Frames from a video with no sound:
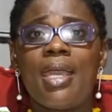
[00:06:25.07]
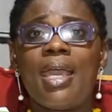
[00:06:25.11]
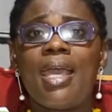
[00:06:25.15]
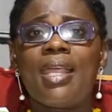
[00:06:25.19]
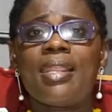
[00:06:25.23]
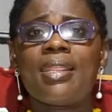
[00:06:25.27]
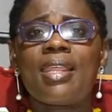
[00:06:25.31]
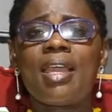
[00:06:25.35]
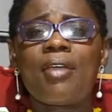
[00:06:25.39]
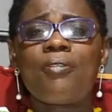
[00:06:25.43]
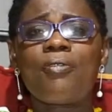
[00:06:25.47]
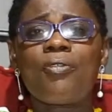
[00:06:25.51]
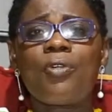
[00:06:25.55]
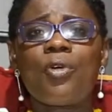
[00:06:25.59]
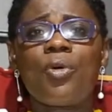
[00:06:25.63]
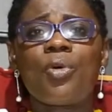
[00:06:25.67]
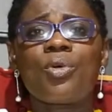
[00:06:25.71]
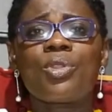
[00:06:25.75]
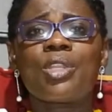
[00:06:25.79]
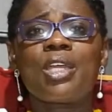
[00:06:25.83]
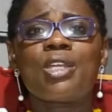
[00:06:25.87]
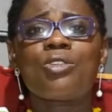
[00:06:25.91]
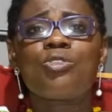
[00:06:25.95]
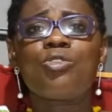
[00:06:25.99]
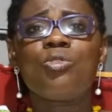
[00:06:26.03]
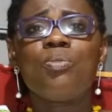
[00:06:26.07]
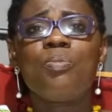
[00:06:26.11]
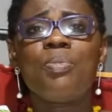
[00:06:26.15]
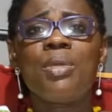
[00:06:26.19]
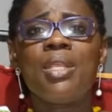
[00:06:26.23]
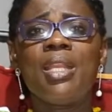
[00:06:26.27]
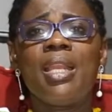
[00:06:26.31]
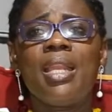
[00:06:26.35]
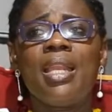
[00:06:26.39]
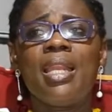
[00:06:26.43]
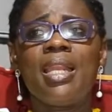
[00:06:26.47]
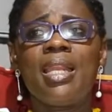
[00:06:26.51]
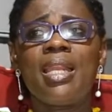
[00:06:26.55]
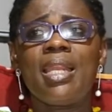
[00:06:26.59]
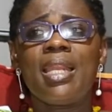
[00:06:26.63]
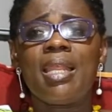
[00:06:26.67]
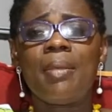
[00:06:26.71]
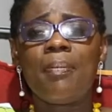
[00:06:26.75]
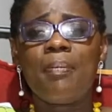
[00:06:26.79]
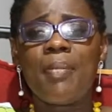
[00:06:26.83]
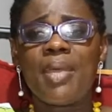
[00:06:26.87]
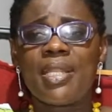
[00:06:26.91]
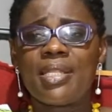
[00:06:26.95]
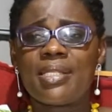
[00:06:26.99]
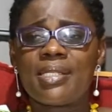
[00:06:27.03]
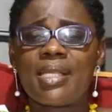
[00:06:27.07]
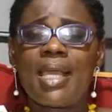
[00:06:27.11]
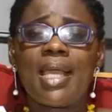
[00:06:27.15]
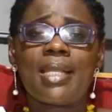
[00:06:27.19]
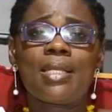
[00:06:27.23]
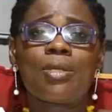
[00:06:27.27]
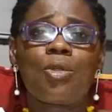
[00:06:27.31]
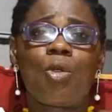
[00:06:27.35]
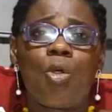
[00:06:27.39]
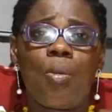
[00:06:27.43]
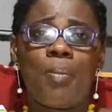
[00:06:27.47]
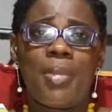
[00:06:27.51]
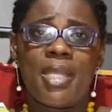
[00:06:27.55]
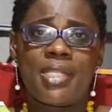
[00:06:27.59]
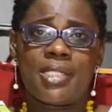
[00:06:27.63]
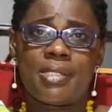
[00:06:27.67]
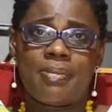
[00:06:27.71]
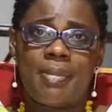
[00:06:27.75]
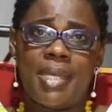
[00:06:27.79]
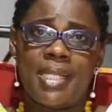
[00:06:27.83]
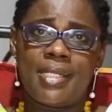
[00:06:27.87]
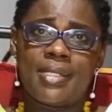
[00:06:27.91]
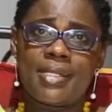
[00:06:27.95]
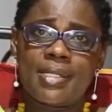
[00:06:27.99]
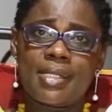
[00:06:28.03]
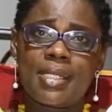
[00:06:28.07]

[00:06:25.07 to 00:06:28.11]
And therefore, there should be limited commitment.